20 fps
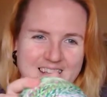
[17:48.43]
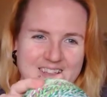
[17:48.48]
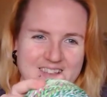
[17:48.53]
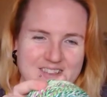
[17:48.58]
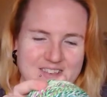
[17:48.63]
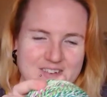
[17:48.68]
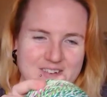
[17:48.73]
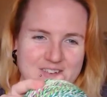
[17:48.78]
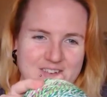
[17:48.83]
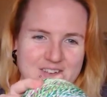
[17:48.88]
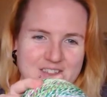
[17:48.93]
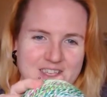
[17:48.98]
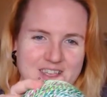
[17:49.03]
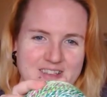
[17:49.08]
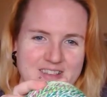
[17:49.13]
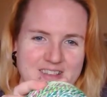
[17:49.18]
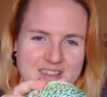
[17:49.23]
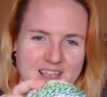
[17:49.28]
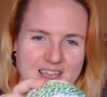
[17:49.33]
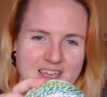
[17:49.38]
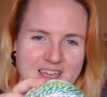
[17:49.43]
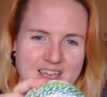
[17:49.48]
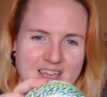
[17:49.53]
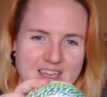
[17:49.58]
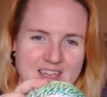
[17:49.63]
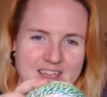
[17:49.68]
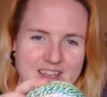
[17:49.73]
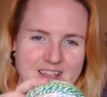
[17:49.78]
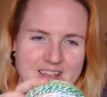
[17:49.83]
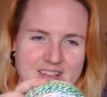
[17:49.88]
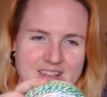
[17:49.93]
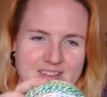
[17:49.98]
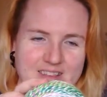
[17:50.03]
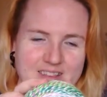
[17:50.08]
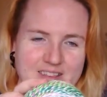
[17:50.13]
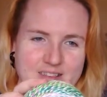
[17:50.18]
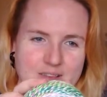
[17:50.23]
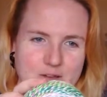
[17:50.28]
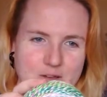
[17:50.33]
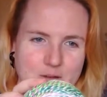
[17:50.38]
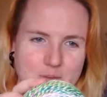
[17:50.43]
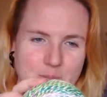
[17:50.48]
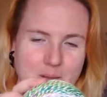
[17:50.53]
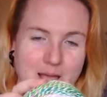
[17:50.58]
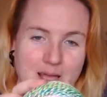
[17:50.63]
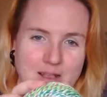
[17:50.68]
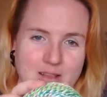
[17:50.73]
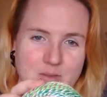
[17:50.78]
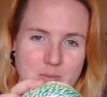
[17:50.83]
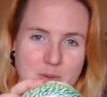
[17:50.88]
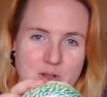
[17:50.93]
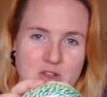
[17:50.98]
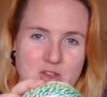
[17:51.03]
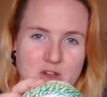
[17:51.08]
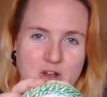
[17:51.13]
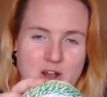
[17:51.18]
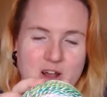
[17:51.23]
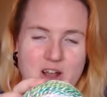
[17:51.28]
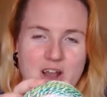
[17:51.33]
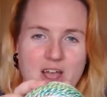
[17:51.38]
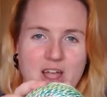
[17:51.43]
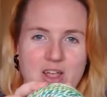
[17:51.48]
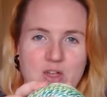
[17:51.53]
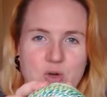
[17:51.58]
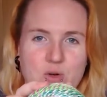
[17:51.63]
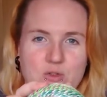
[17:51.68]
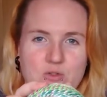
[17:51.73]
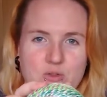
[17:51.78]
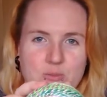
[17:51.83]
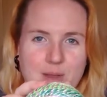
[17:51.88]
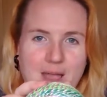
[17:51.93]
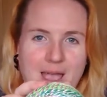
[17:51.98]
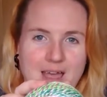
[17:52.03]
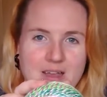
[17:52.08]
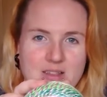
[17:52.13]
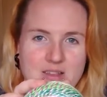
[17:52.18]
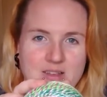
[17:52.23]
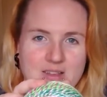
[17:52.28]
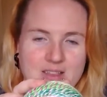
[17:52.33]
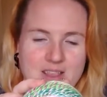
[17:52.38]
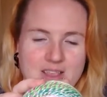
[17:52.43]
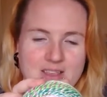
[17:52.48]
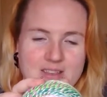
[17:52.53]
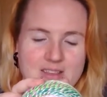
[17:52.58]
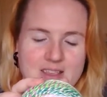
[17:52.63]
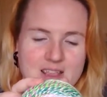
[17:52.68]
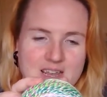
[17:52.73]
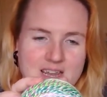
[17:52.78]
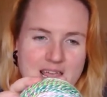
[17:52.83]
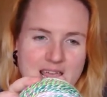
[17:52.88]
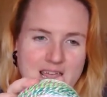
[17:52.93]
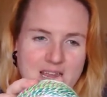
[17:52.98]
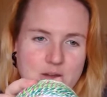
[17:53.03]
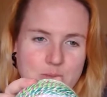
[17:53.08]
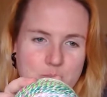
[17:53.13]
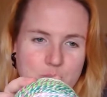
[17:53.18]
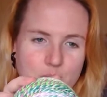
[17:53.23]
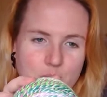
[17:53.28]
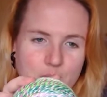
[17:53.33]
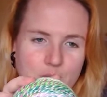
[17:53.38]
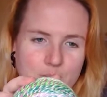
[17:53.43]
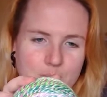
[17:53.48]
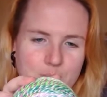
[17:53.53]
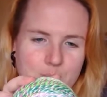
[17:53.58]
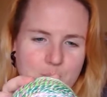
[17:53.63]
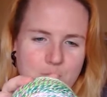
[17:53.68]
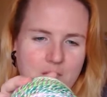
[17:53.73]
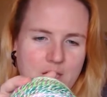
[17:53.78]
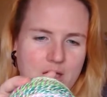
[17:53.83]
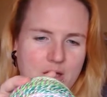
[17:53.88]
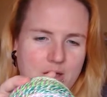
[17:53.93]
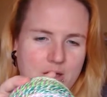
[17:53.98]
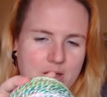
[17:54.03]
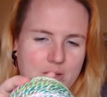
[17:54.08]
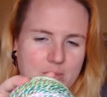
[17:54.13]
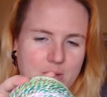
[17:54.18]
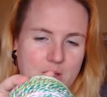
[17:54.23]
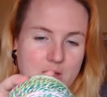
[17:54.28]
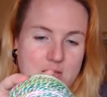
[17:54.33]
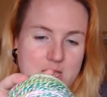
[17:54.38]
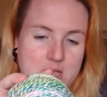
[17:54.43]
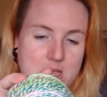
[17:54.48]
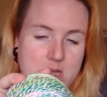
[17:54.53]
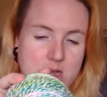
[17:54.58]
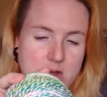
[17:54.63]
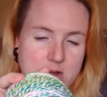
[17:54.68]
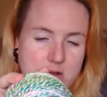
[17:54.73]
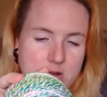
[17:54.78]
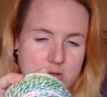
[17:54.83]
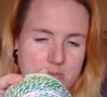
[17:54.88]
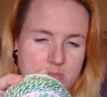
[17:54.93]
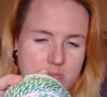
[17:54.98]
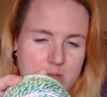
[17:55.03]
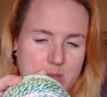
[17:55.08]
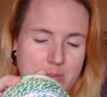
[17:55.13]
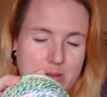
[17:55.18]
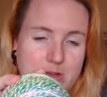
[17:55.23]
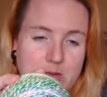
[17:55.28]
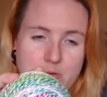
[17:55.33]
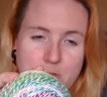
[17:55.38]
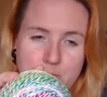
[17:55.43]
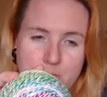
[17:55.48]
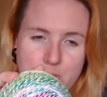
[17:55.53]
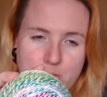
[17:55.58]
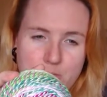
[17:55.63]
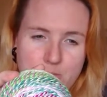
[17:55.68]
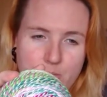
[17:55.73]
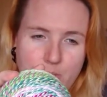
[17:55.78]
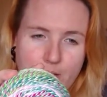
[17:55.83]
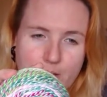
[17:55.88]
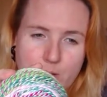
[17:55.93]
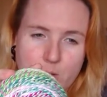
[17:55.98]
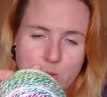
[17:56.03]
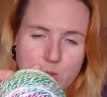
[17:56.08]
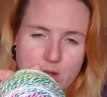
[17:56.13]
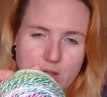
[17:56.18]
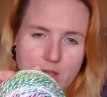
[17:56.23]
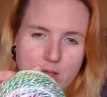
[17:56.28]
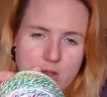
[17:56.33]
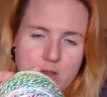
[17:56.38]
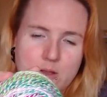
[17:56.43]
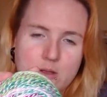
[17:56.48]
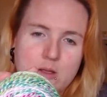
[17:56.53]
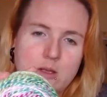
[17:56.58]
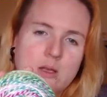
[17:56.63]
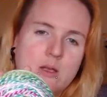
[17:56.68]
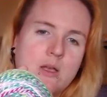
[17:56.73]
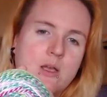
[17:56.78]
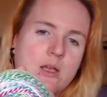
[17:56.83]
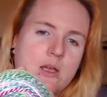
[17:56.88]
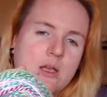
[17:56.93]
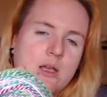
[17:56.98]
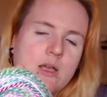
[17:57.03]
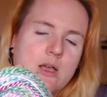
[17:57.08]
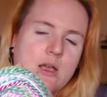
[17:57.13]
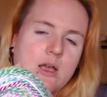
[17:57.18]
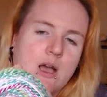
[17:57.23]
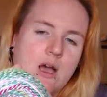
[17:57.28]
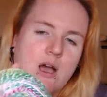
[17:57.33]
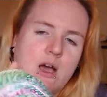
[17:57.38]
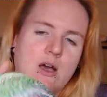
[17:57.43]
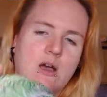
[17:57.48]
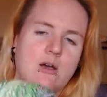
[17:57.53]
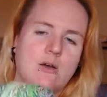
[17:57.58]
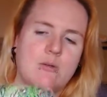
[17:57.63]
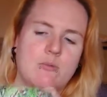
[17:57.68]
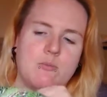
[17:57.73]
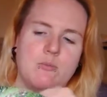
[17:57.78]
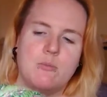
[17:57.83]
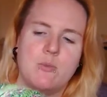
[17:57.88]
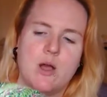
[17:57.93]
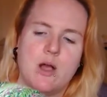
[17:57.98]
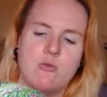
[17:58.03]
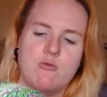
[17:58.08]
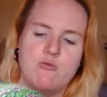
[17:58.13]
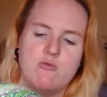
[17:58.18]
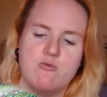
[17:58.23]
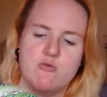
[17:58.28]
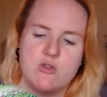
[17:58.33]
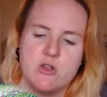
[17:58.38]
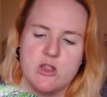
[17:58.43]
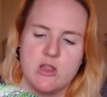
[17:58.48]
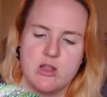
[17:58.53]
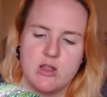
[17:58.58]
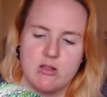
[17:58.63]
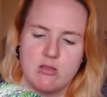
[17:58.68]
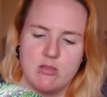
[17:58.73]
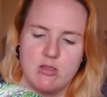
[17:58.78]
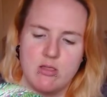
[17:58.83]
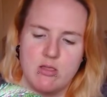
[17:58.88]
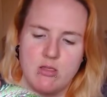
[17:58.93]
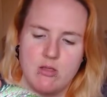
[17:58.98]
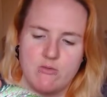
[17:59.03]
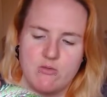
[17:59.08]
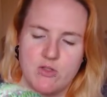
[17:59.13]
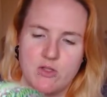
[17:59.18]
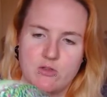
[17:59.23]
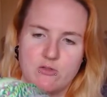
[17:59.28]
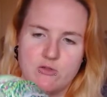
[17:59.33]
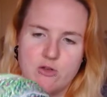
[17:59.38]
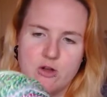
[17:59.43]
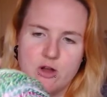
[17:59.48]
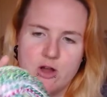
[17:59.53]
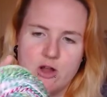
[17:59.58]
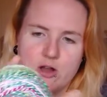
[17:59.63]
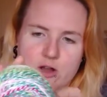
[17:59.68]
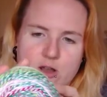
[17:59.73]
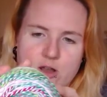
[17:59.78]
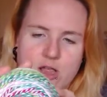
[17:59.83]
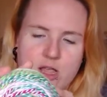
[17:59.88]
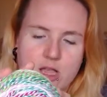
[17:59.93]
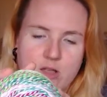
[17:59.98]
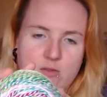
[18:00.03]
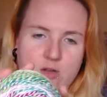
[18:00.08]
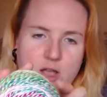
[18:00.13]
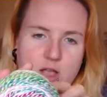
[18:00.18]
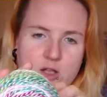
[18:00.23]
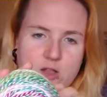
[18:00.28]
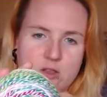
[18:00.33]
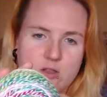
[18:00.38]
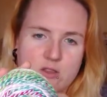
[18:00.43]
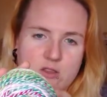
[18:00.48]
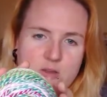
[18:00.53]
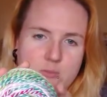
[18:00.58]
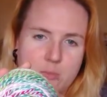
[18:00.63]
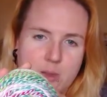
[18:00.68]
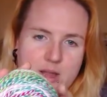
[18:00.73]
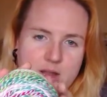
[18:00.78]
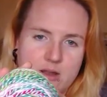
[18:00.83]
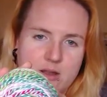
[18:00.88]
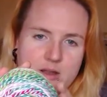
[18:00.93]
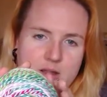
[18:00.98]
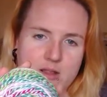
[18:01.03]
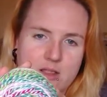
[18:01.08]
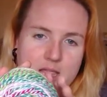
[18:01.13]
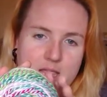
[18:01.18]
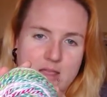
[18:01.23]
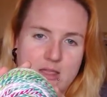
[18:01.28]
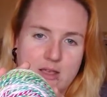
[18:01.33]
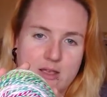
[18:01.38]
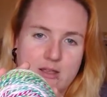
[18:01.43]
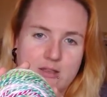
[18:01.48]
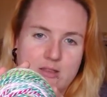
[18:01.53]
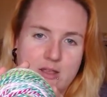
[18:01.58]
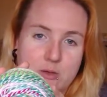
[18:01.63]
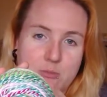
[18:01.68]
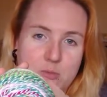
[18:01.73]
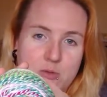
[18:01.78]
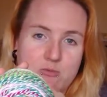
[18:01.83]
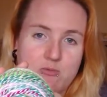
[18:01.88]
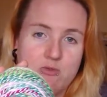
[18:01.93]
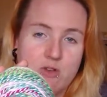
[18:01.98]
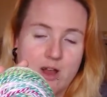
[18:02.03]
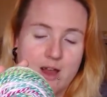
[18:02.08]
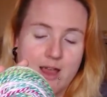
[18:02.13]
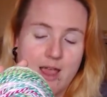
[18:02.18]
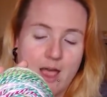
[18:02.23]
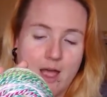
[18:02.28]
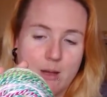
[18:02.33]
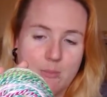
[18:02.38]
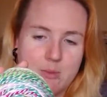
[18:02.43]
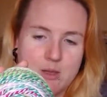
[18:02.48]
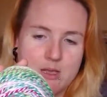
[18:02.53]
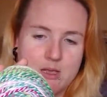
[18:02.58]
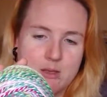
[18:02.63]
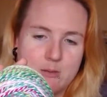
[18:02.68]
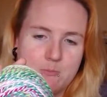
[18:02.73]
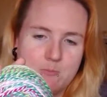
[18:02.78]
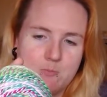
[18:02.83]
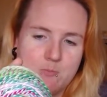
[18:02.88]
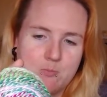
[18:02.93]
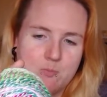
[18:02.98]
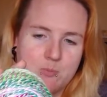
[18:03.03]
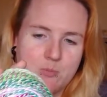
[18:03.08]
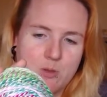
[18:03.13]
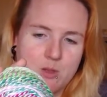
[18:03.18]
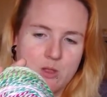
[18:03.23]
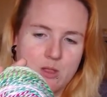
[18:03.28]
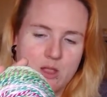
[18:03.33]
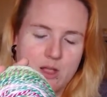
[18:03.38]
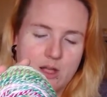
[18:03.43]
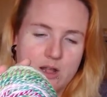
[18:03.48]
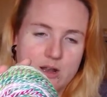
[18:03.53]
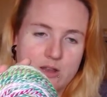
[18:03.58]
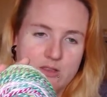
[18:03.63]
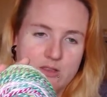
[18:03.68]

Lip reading: So this is some hand spun yarn I got from Kathy's Knits in Edinburgh about a year, maybe 2 ago now. I really love this yarn. Like, if I could spin like this, I'd be very happy. And